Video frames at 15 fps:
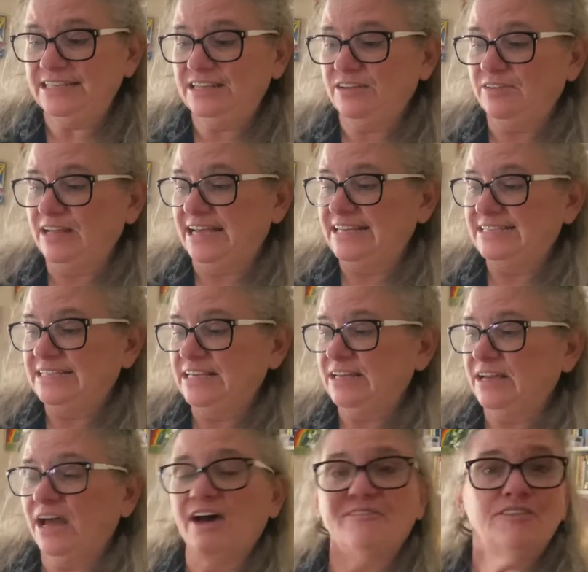They're nice and
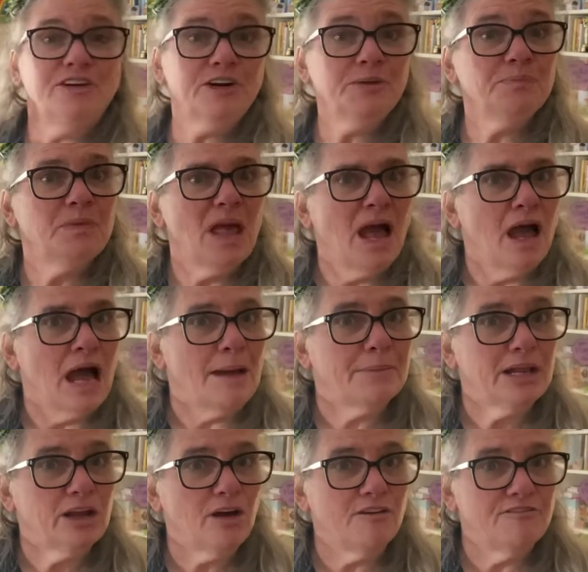covered. I'm
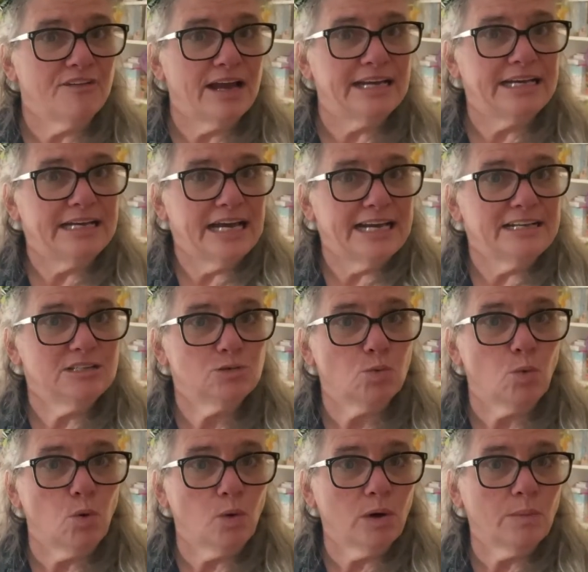going to go find a nice
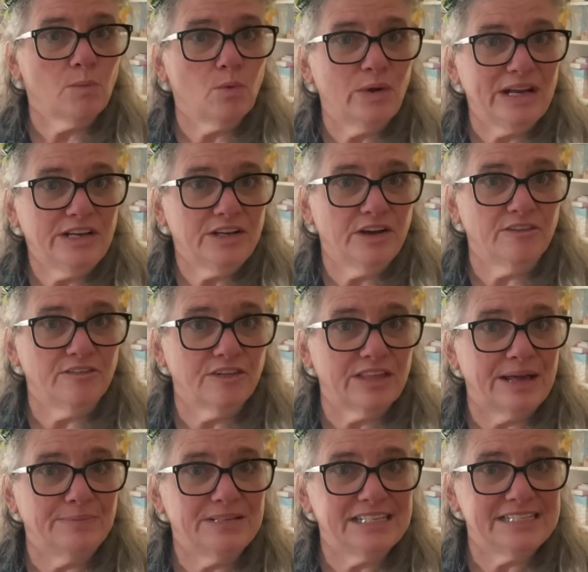warm window for
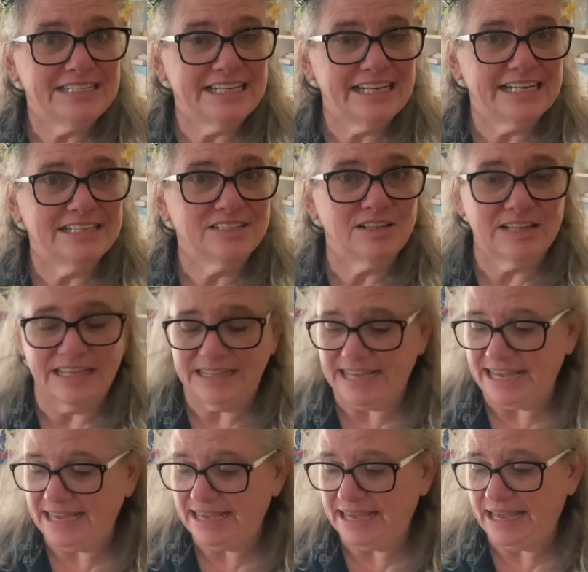them to sit in so that
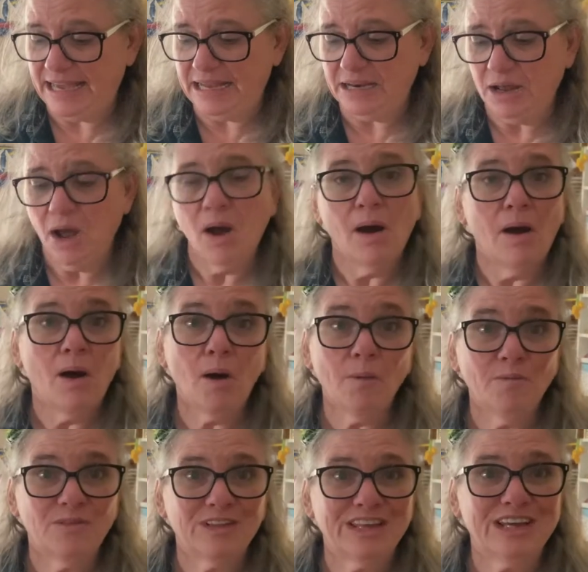they can
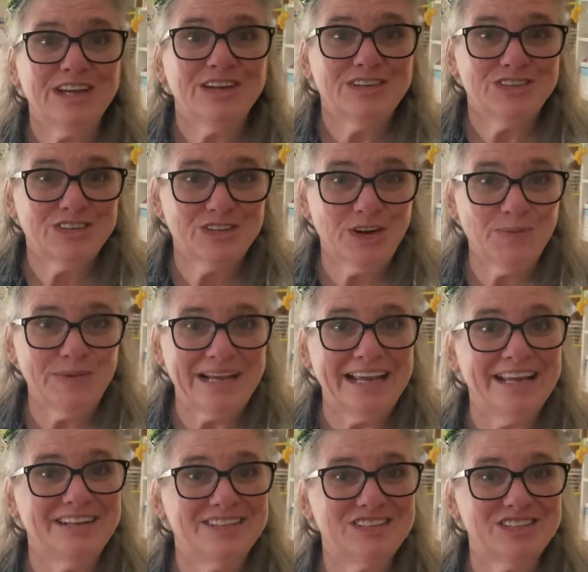hopefully
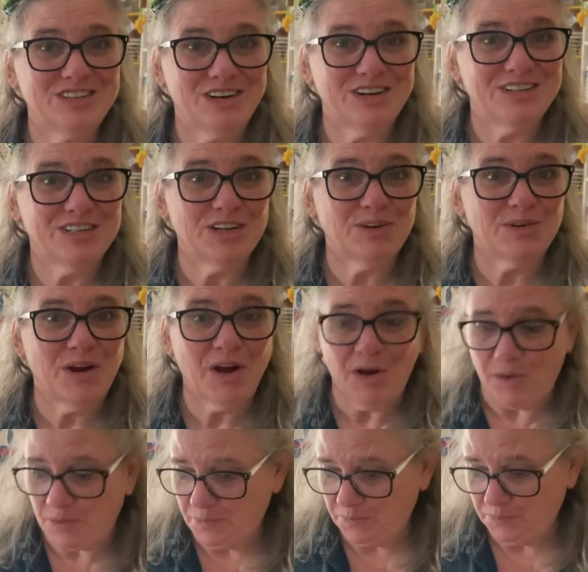germinate and start to grow.